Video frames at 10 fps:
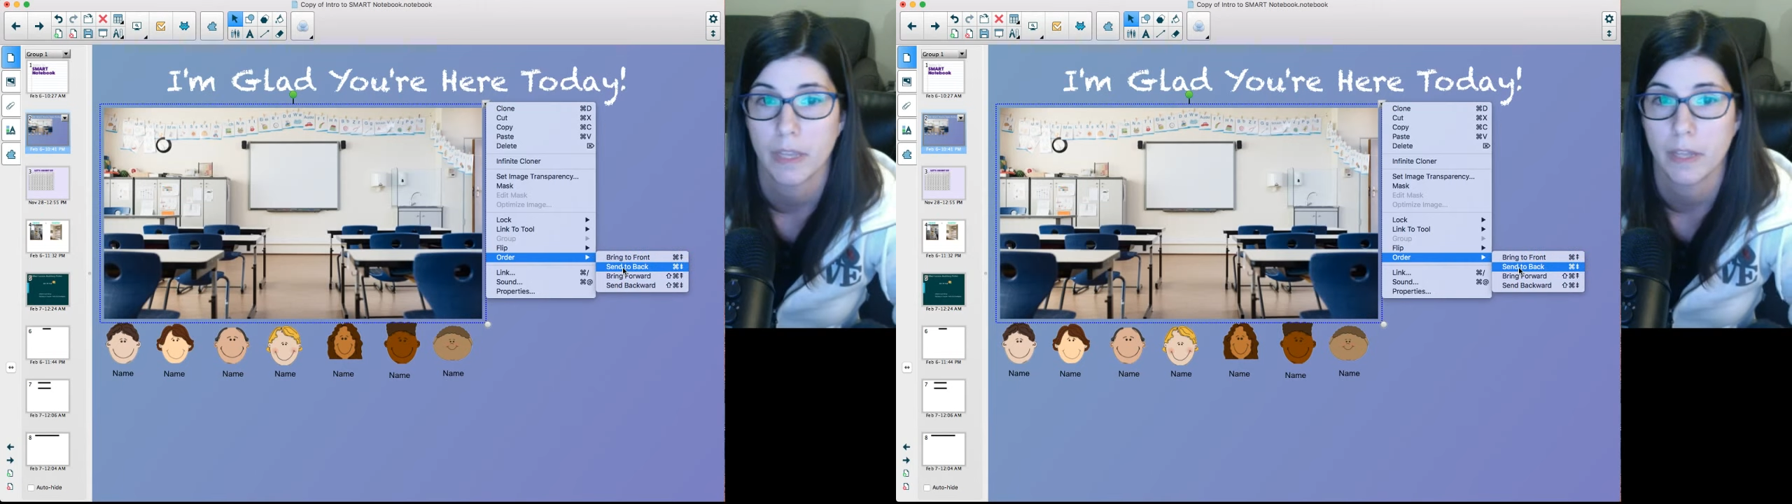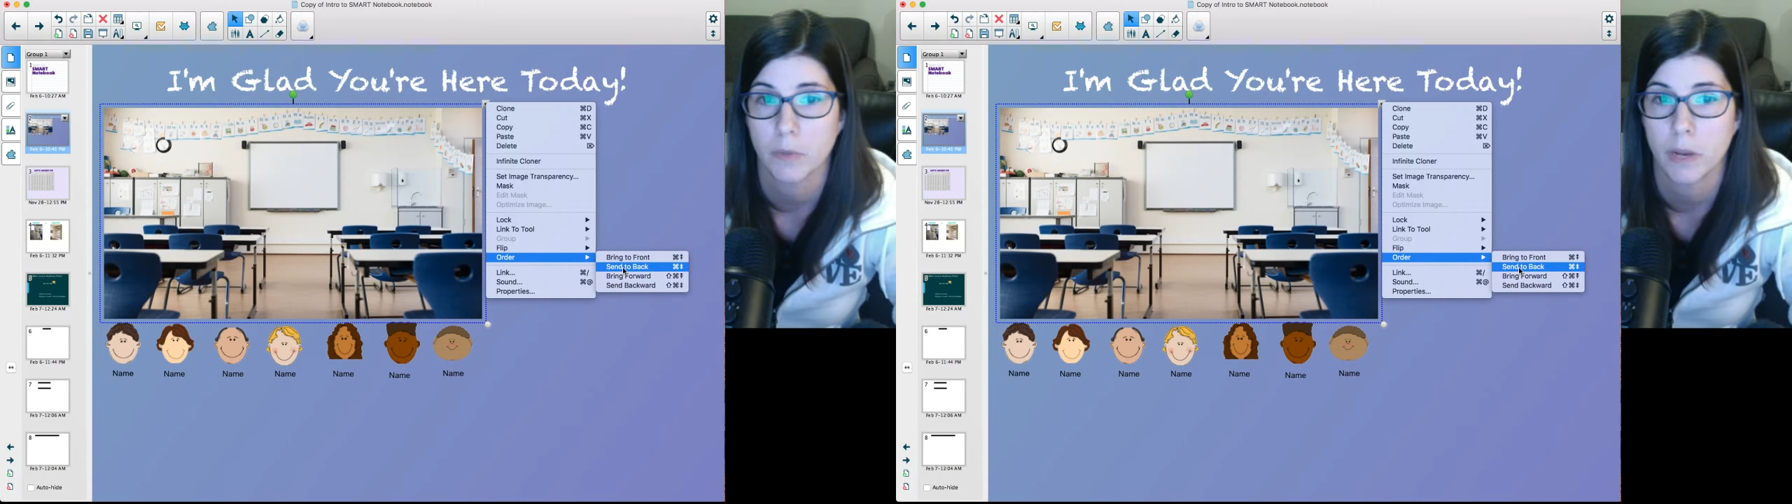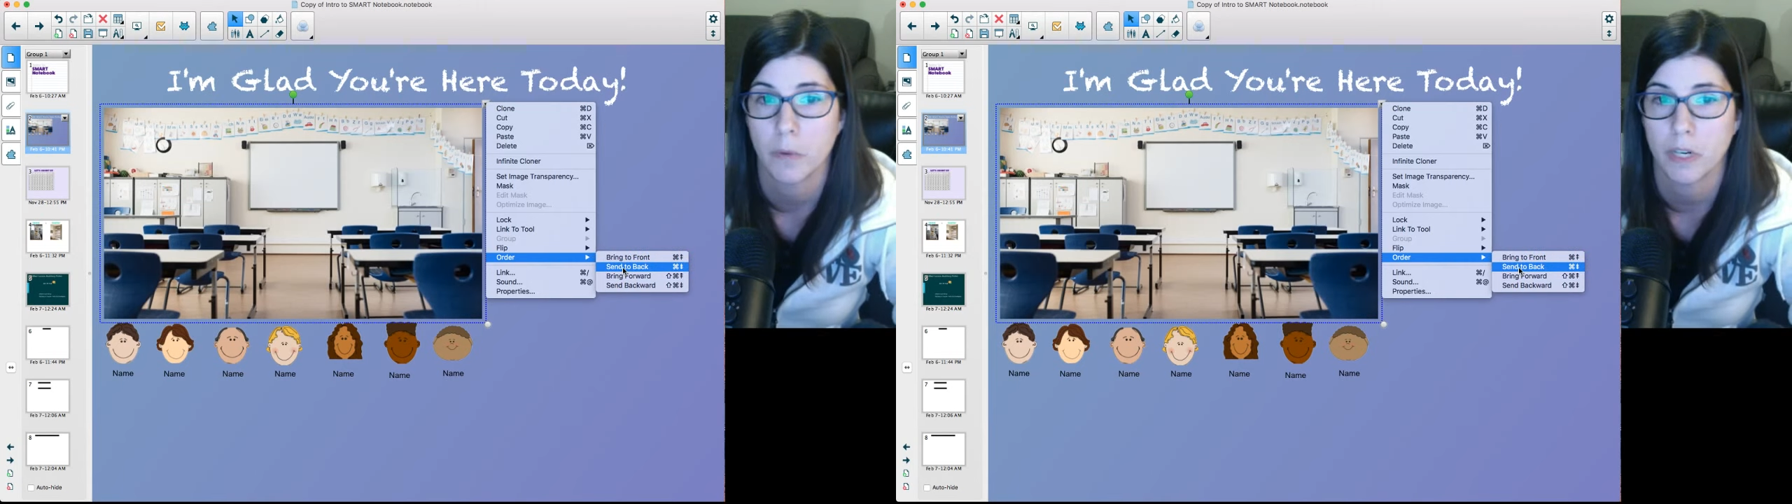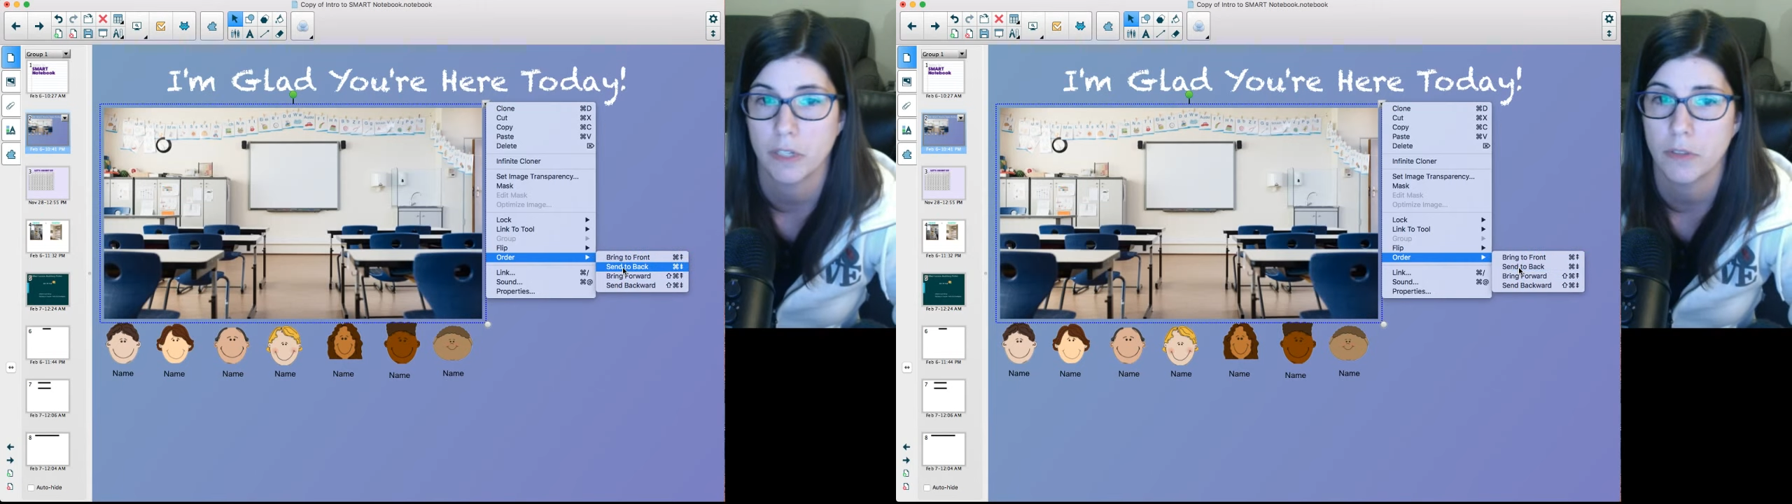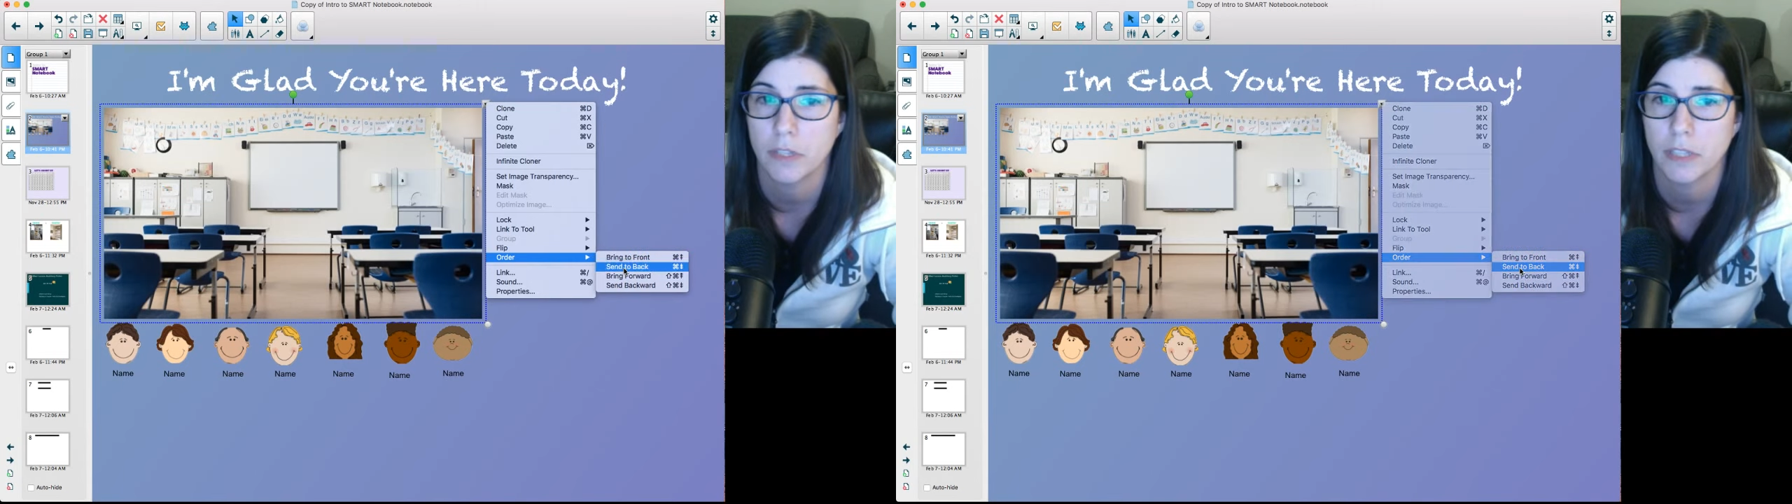And that's what I want
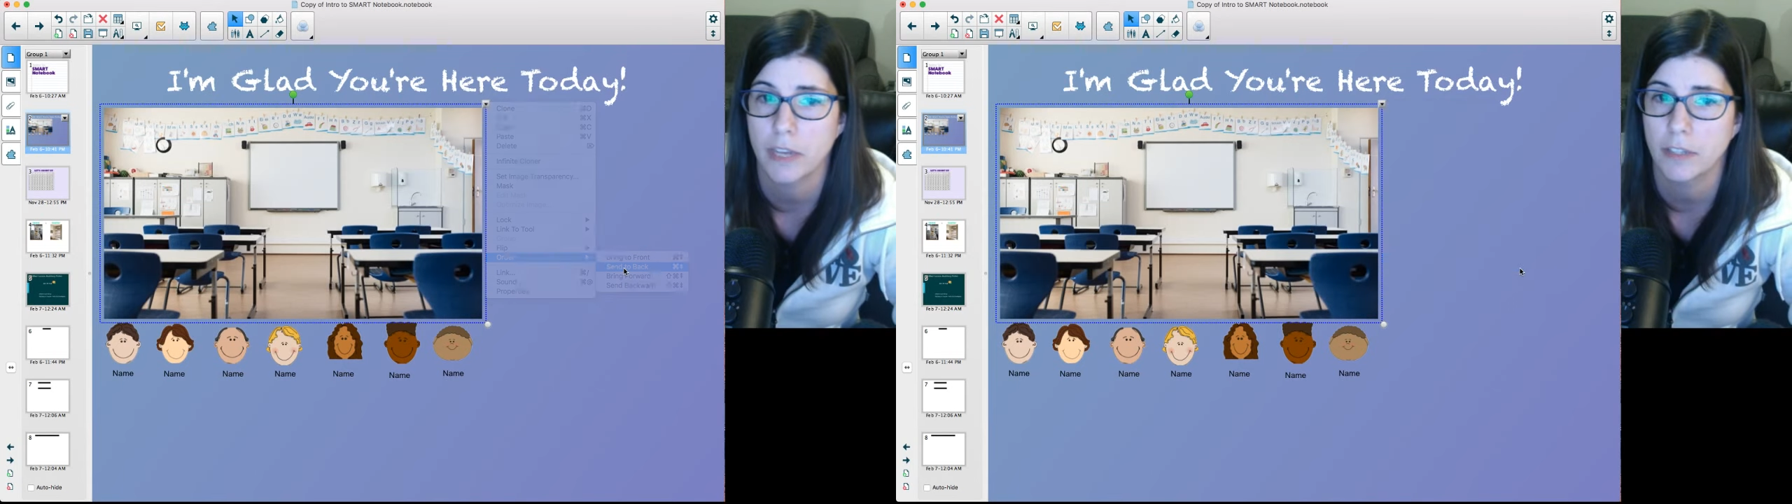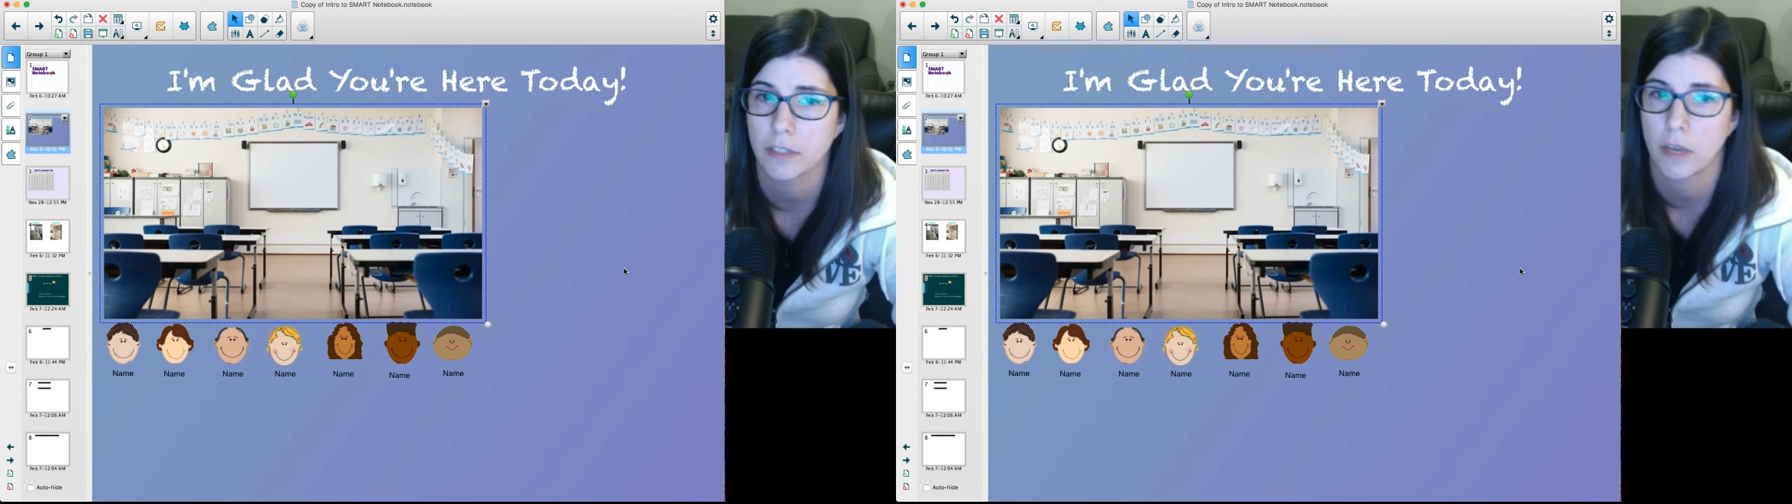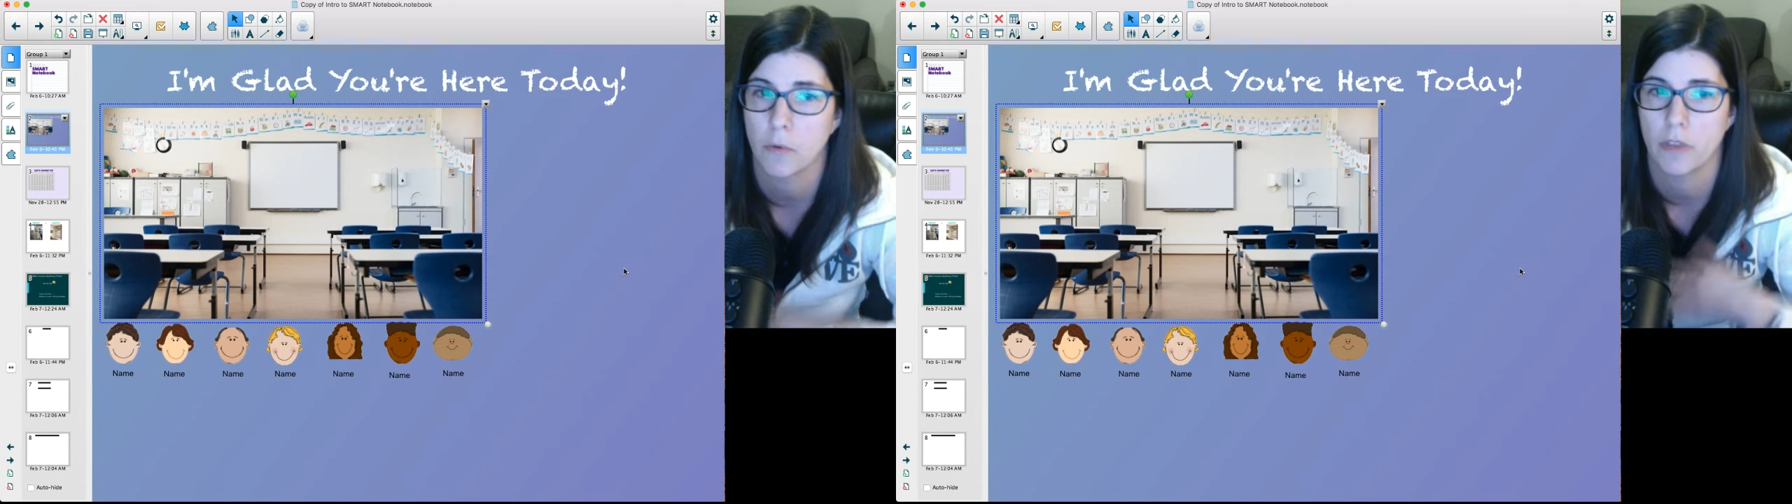to do in this case because I